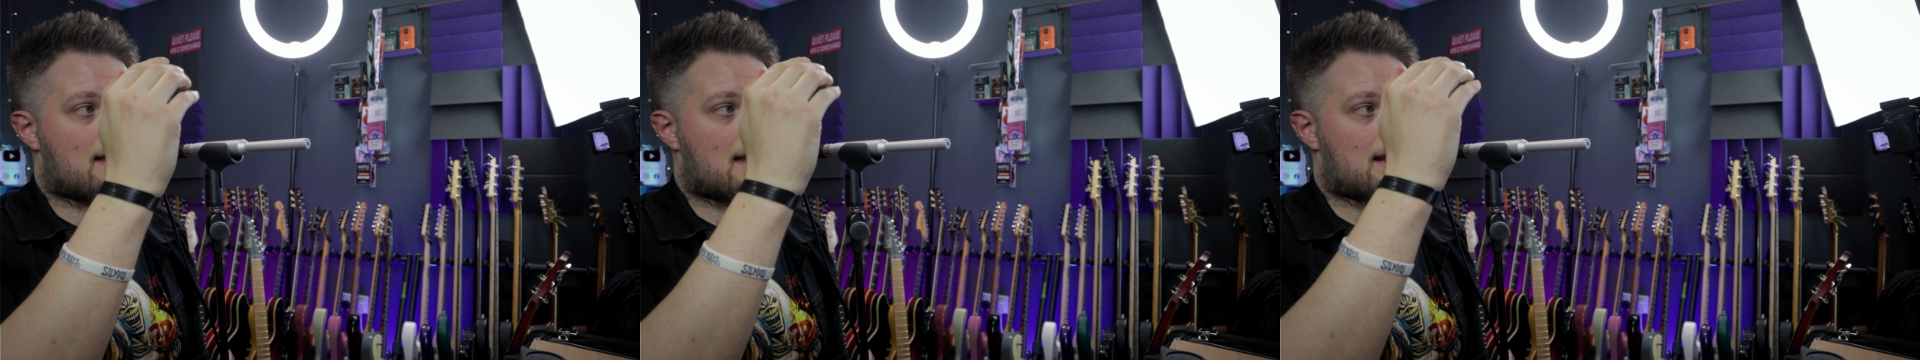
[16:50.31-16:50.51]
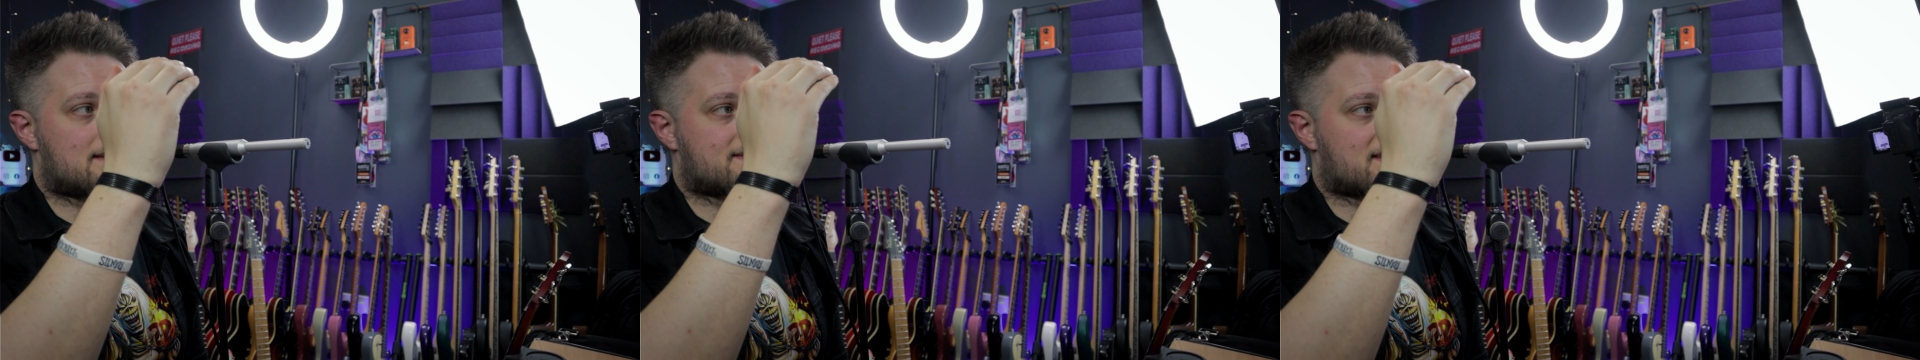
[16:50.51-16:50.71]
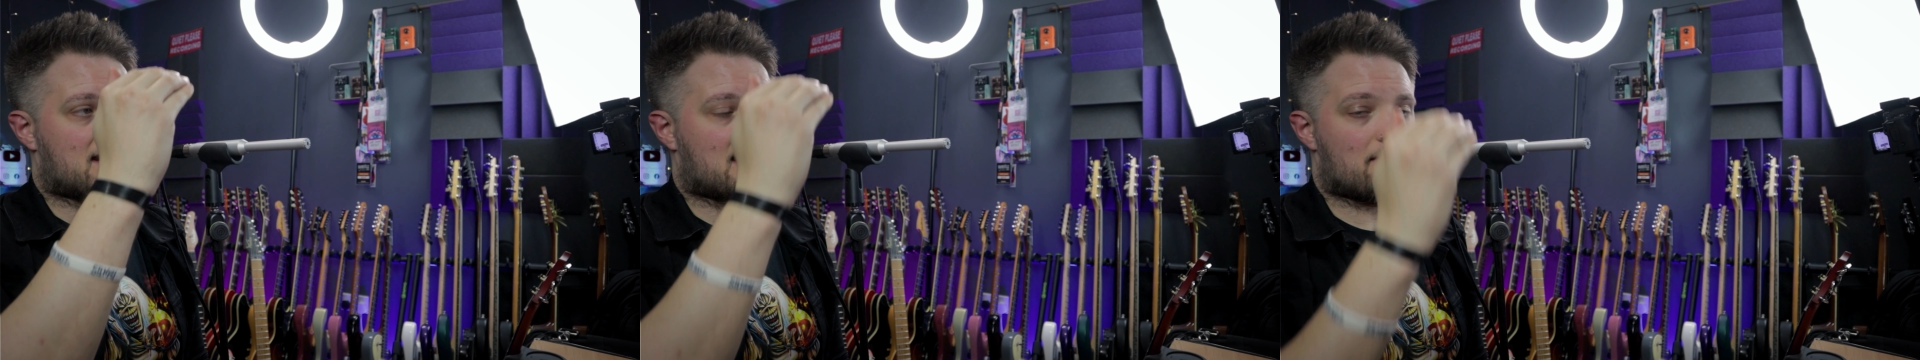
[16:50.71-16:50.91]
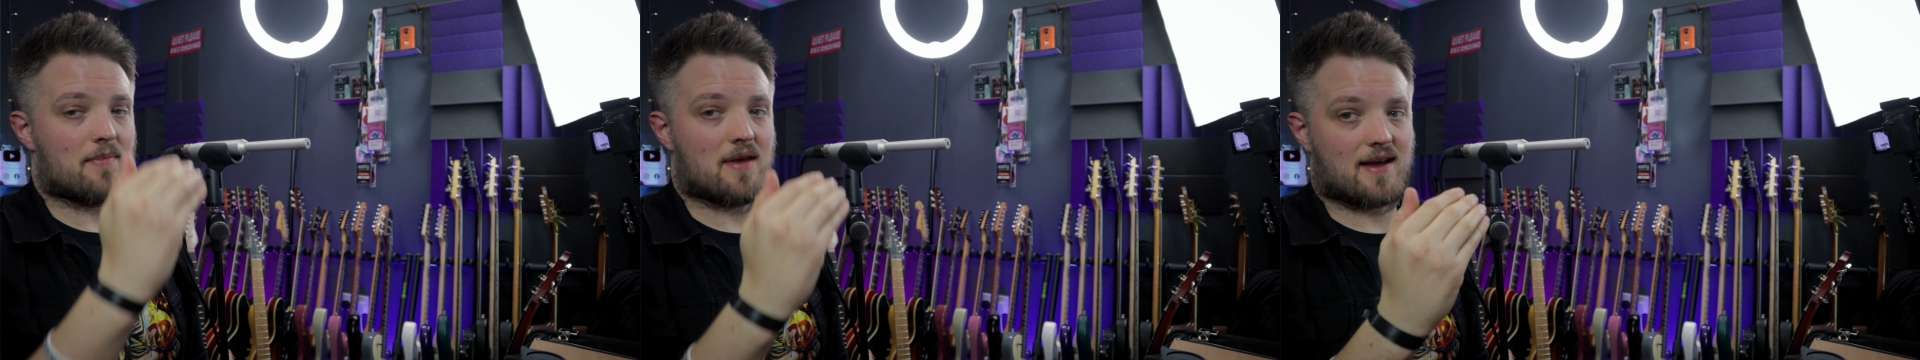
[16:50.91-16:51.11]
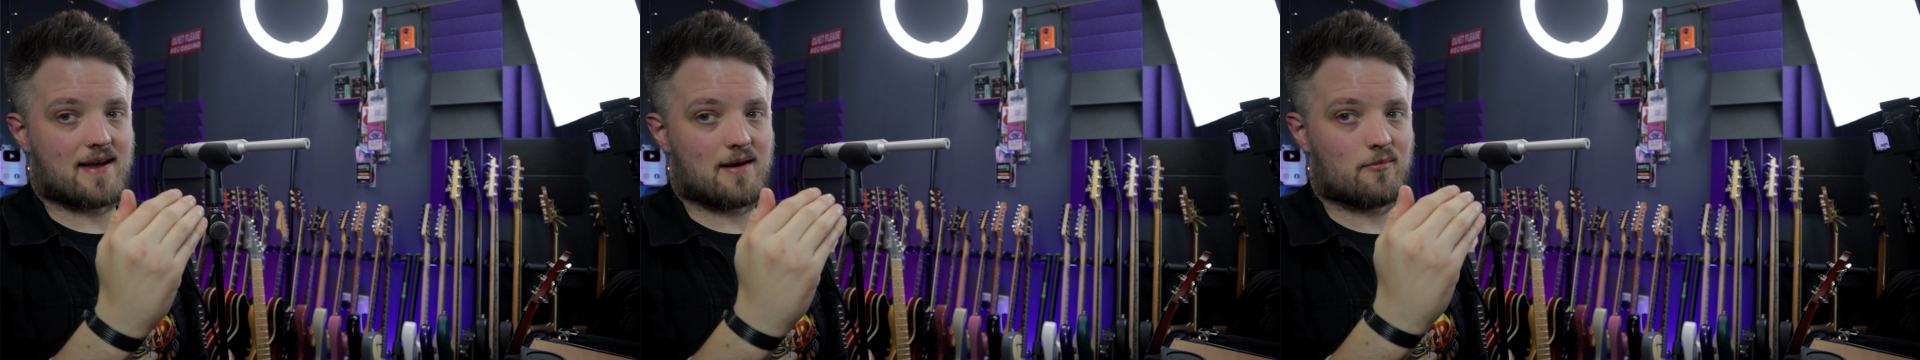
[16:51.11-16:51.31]
and it's going to give
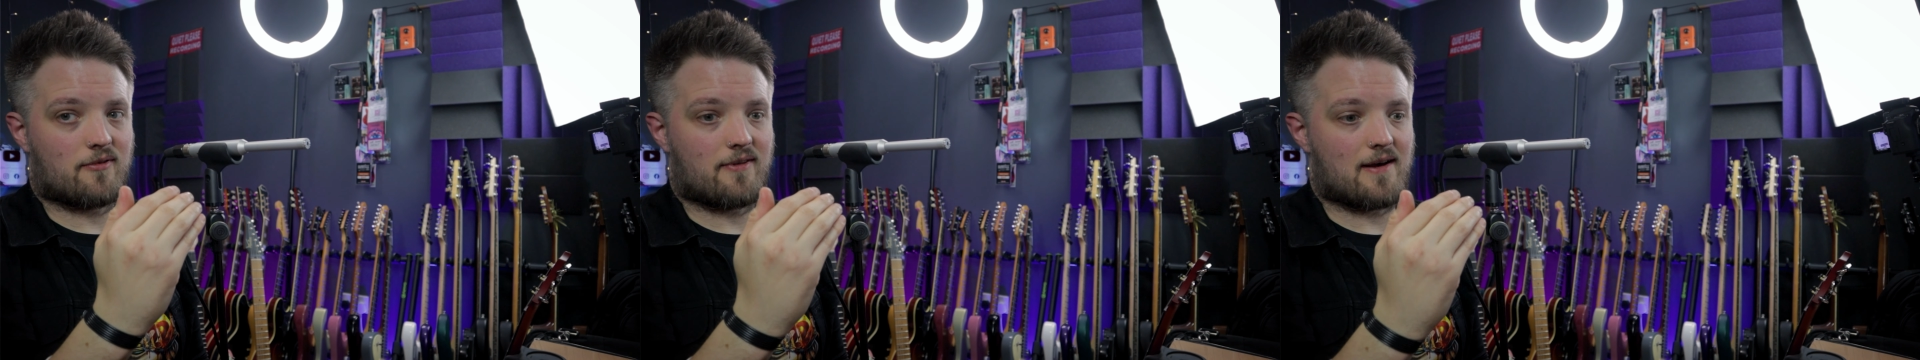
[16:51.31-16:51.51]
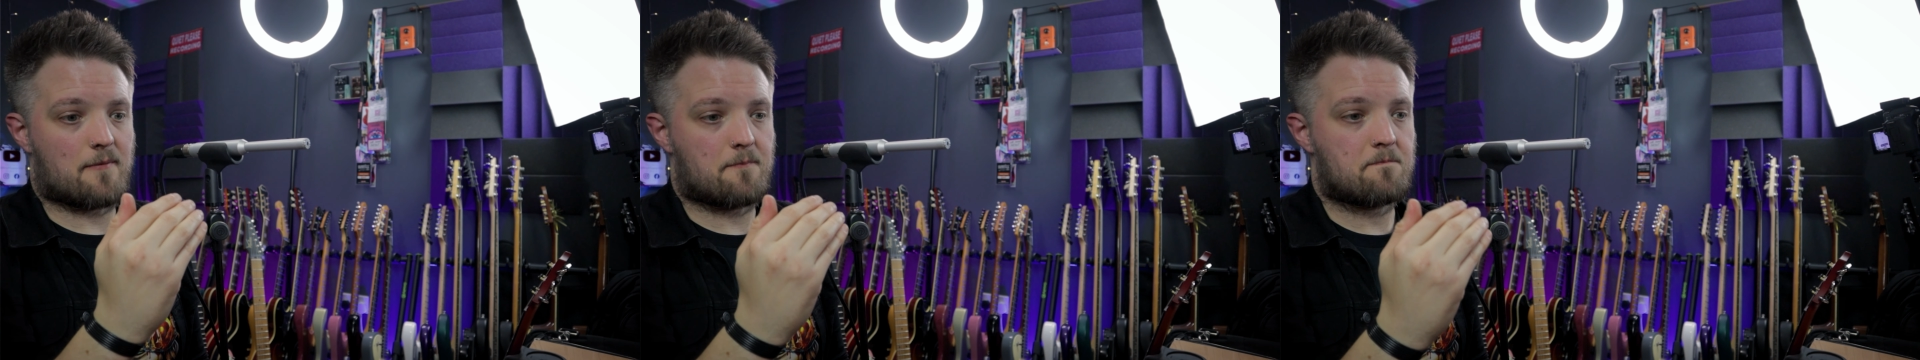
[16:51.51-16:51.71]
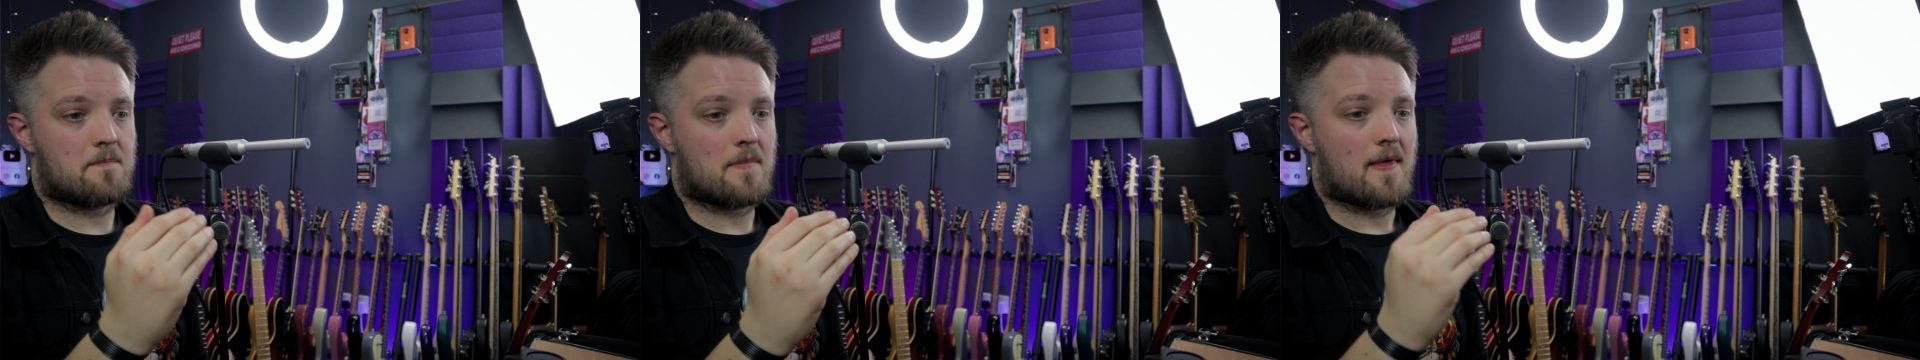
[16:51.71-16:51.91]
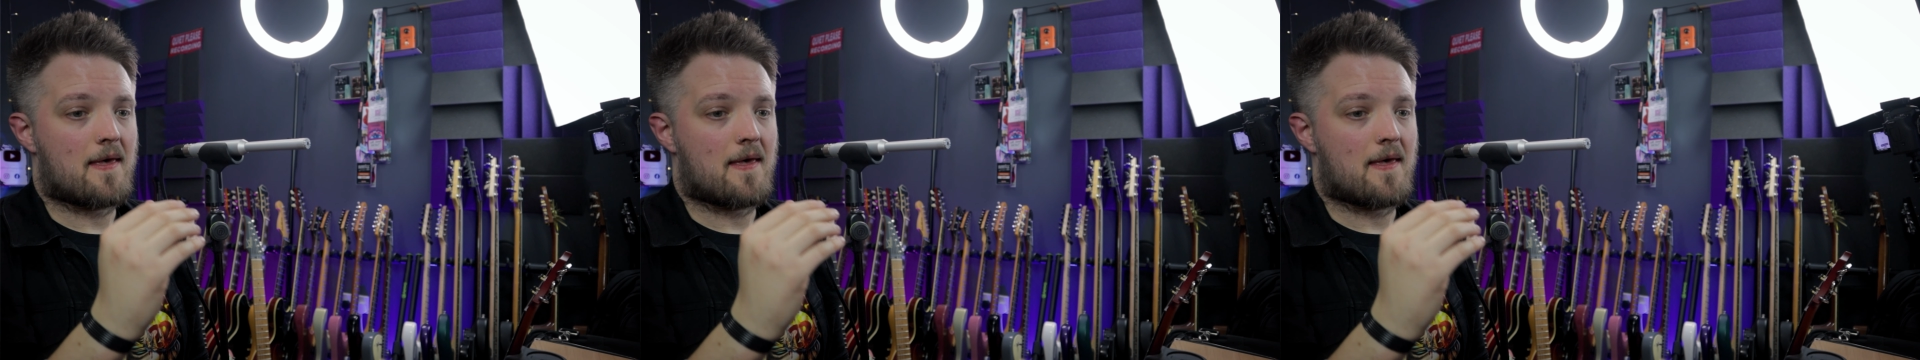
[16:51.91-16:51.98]
me a countdown.